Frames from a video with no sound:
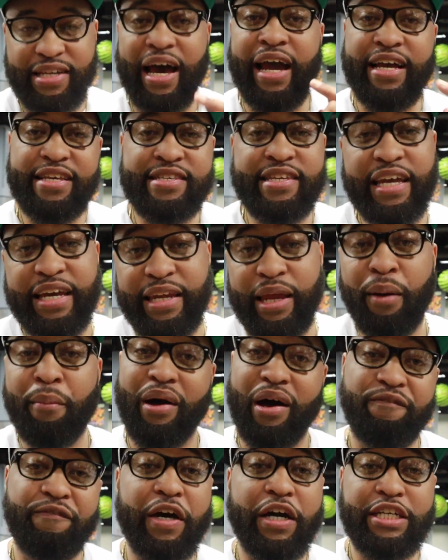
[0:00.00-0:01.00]
I ain't seen no
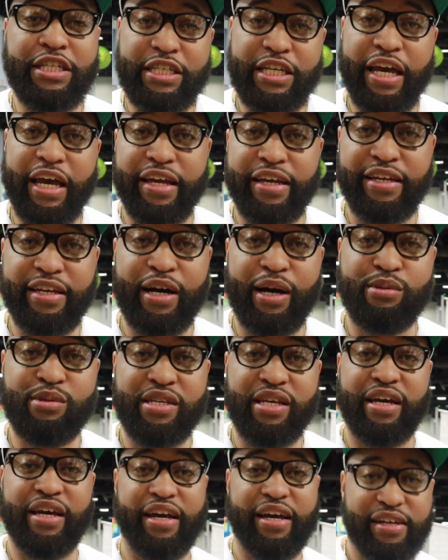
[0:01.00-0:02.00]
motherfuckers yet. You know what I'm
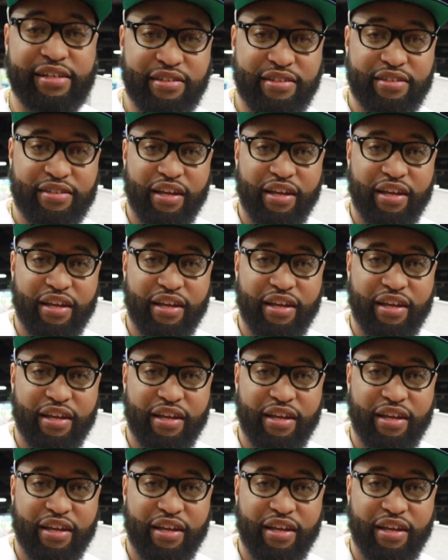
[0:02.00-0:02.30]
saying?